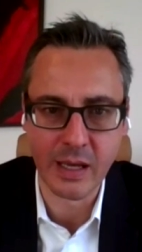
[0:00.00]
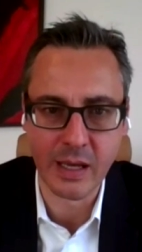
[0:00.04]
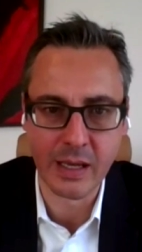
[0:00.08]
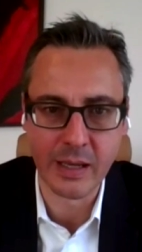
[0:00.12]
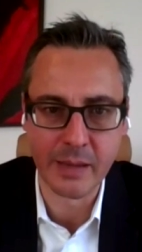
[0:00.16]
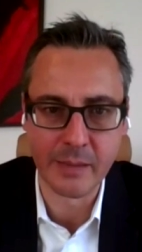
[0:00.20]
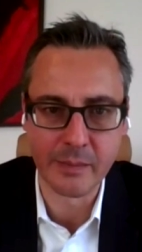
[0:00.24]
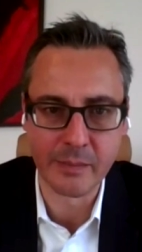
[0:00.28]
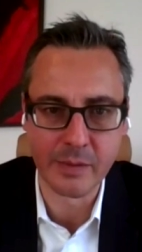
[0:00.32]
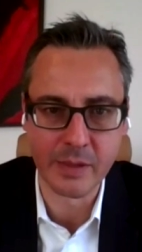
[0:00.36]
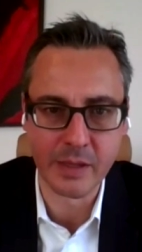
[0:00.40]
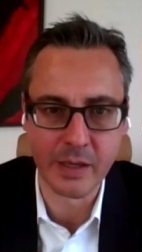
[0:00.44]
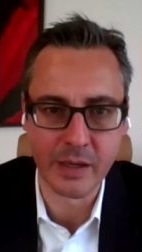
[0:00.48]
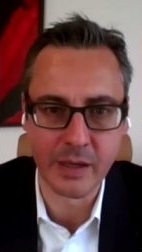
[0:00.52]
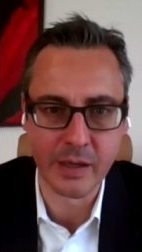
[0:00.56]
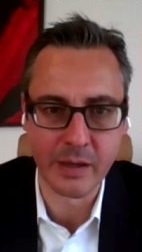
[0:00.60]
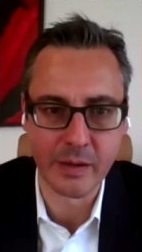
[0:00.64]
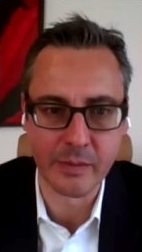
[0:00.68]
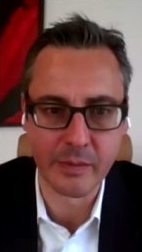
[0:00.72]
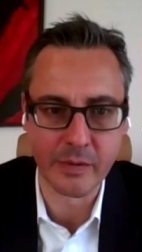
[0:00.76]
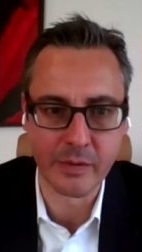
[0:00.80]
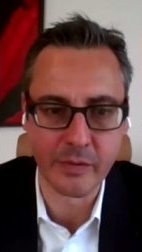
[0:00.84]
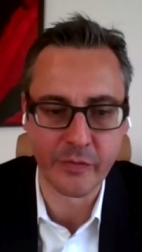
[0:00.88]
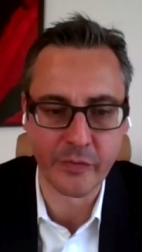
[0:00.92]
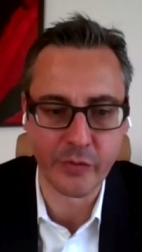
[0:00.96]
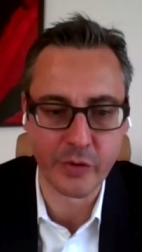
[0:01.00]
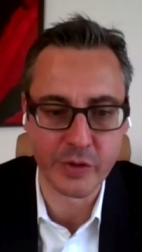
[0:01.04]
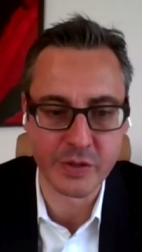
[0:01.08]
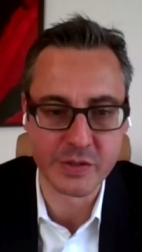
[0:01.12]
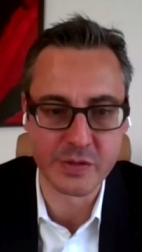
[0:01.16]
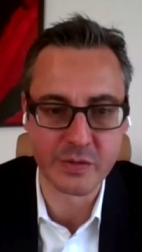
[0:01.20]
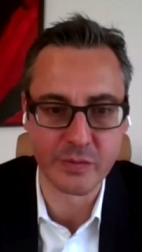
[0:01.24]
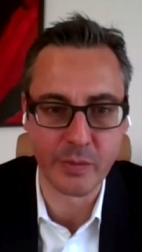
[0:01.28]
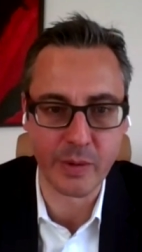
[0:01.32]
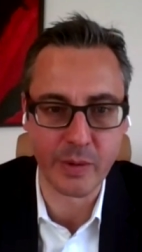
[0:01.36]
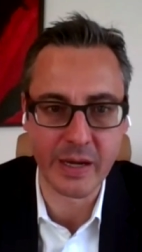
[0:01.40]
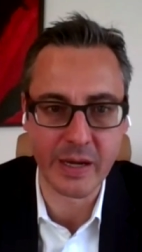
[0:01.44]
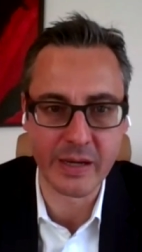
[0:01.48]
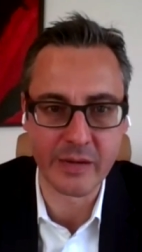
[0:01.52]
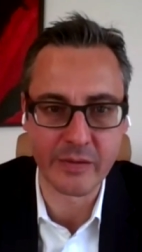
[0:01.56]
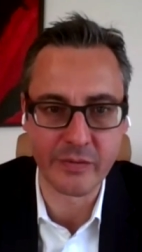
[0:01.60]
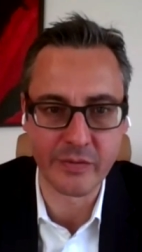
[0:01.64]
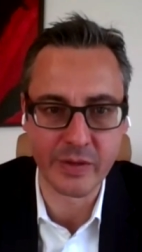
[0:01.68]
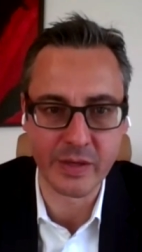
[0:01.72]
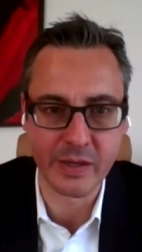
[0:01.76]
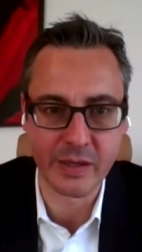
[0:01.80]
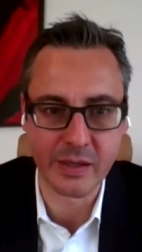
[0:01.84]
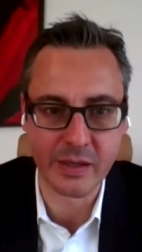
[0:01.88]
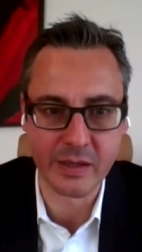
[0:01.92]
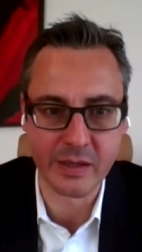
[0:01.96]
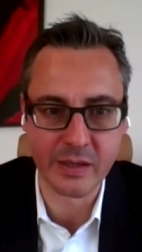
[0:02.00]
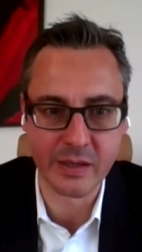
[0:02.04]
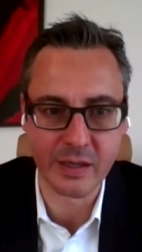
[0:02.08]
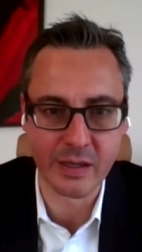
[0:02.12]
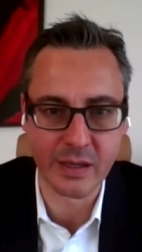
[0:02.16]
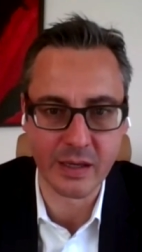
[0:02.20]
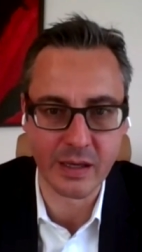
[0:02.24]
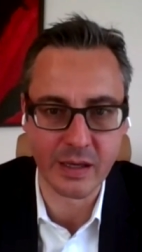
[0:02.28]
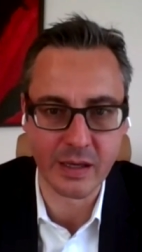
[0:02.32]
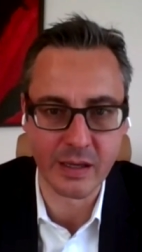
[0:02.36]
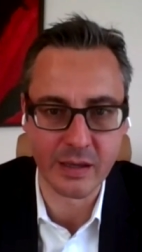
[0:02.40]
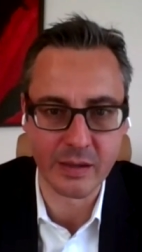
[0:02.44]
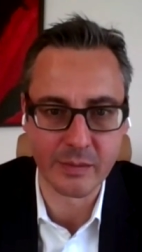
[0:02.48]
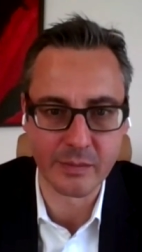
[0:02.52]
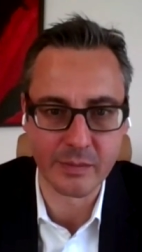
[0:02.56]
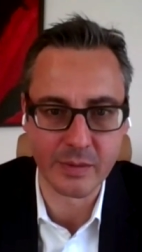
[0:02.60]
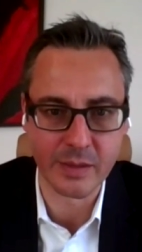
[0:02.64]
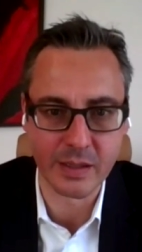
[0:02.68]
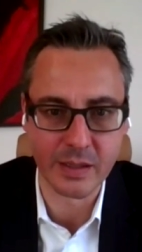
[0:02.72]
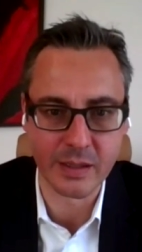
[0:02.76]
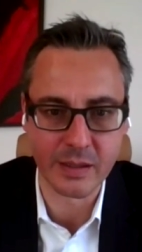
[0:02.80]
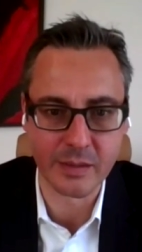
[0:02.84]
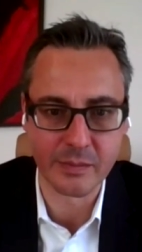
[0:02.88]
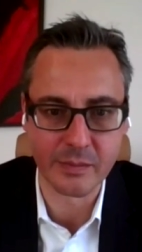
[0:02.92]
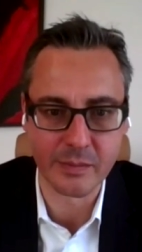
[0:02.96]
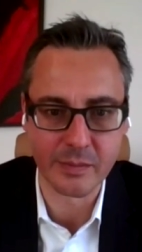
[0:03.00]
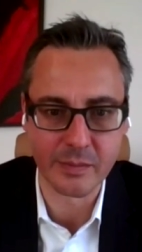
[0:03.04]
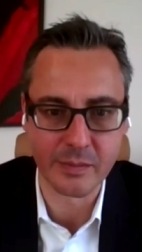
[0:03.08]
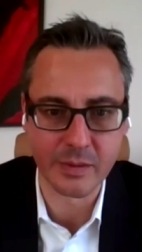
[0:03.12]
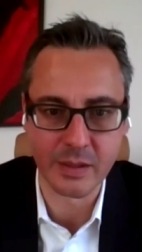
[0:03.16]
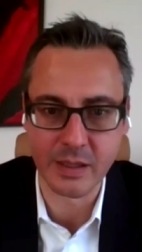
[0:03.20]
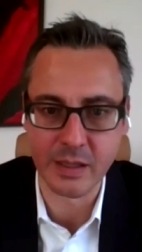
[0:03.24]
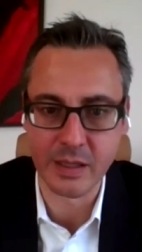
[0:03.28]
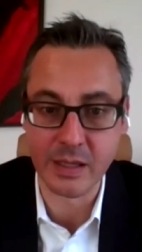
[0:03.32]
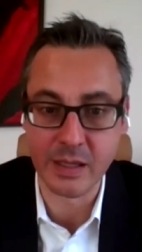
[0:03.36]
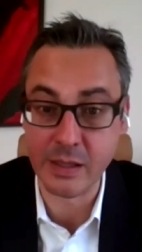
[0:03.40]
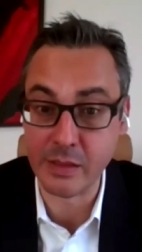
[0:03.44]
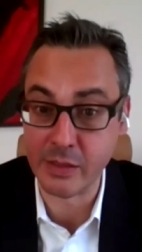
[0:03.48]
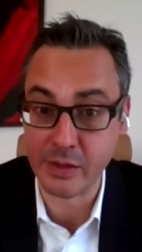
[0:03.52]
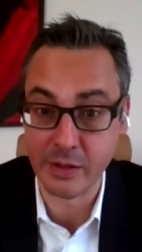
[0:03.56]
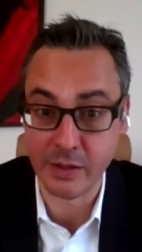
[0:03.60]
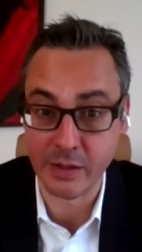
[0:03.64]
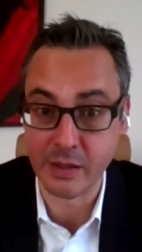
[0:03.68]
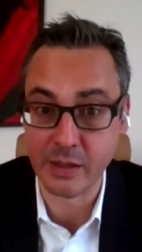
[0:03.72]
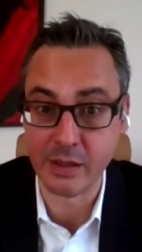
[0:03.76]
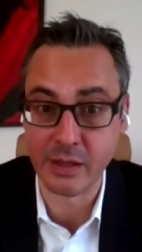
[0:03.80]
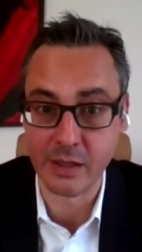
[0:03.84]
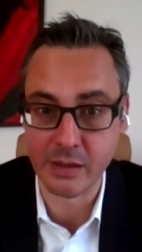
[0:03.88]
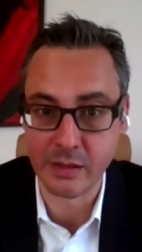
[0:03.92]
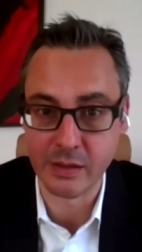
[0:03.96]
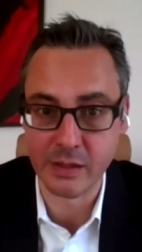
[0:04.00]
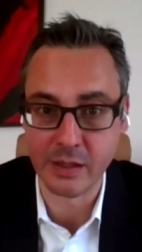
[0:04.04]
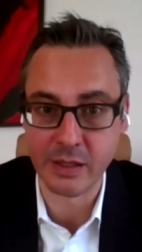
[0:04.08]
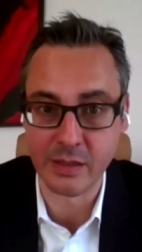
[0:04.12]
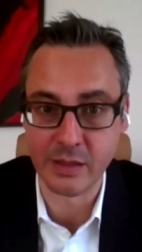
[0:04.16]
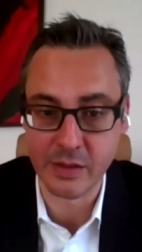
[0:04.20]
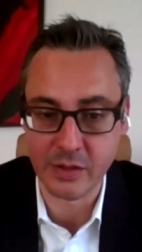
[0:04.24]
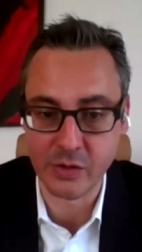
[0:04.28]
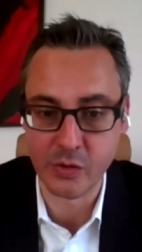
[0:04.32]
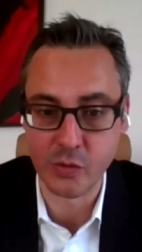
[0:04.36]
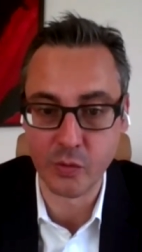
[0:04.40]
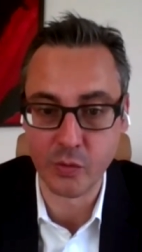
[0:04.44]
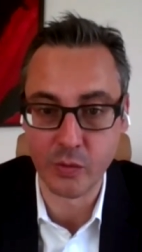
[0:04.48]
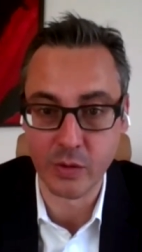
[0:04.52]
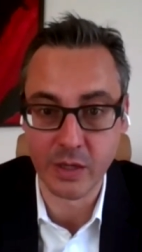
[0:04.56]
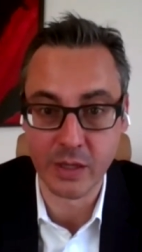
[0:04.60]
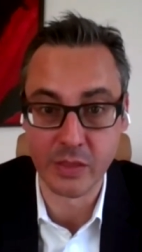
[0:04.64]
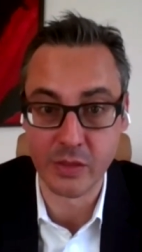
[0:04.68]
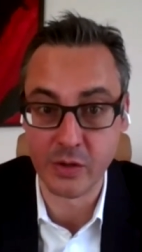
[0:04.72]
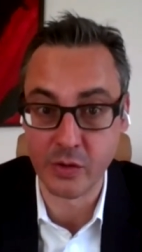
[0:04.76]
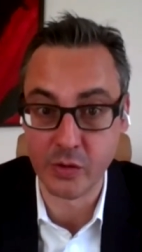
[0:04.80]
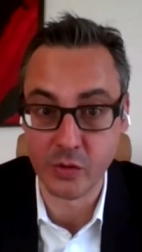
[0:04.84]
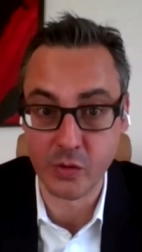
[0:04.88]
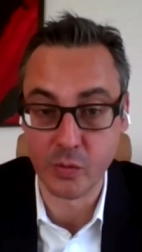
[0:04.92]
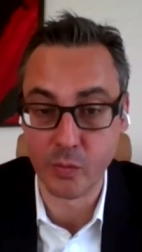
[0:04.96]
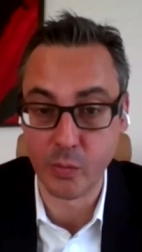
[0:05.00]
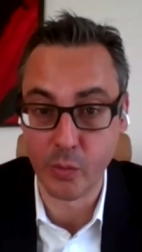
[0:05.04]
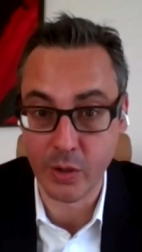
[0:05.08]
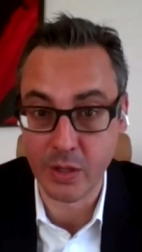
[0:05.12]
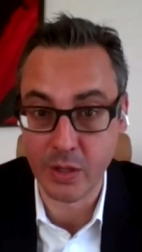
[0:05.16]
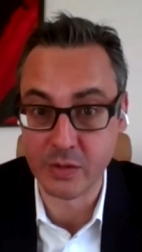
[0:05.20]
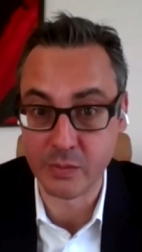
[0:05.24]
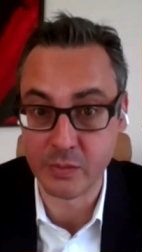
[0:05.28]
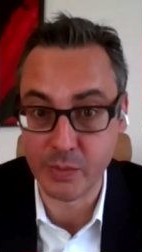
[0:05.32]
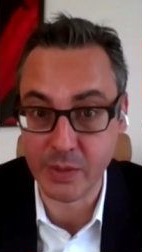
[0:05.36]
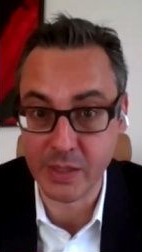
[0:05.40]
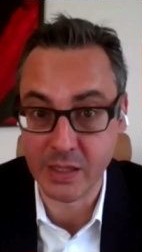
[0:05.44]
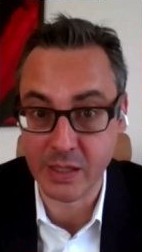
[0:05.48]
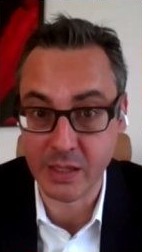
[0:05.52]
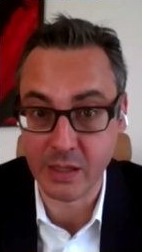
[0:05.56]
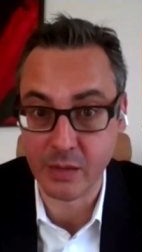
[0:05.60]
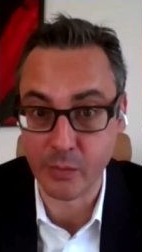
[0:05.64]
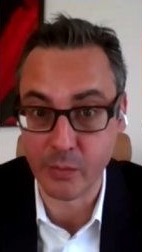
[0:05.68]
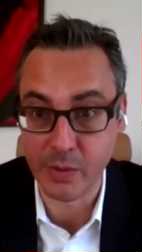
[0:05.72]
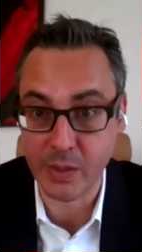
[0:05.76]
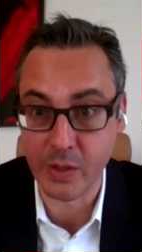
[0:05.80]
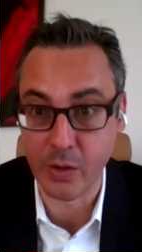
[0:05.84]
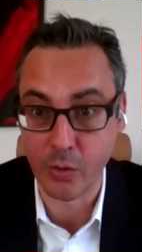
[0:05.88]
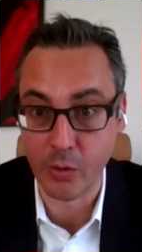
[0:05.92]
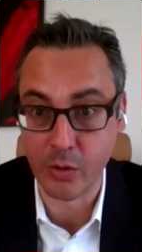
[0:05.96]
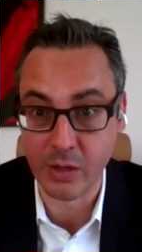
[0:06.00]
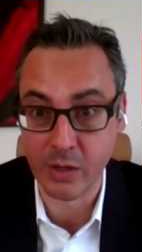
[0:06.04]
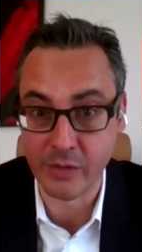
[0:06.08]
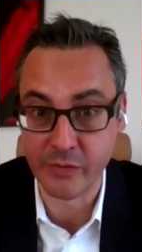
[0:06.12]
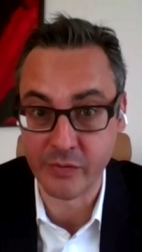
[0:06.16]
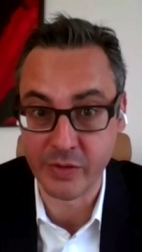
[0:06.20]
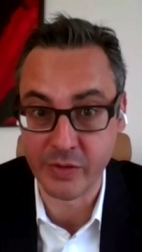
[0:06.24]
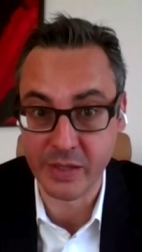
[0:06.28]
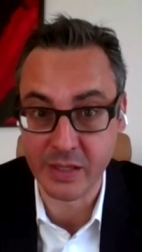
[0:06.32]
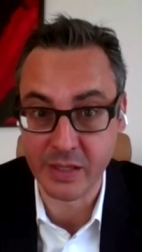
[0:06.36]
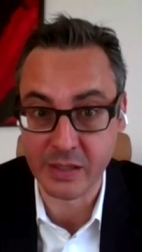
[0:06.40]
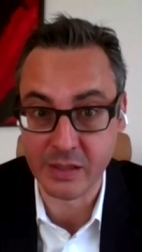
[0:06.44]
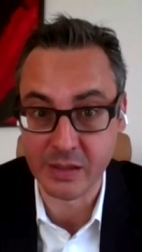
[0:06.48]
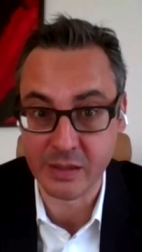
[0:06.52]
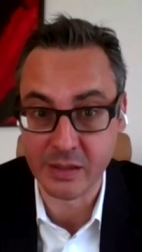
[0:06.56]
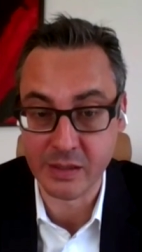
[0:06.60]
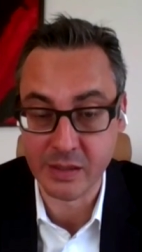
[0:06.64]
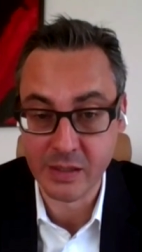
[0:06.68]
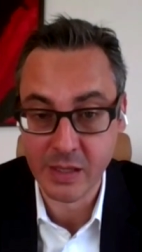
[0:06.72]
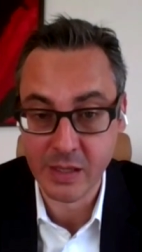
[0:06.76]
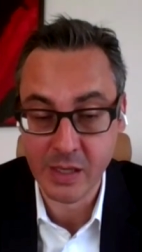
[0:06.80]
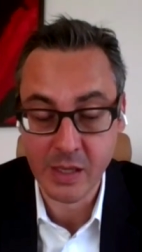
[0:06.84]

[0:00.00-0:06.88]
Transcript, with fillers: um, uh, for surviving um, um, in, the, in, in, the new, in the new world we are, we are all living in.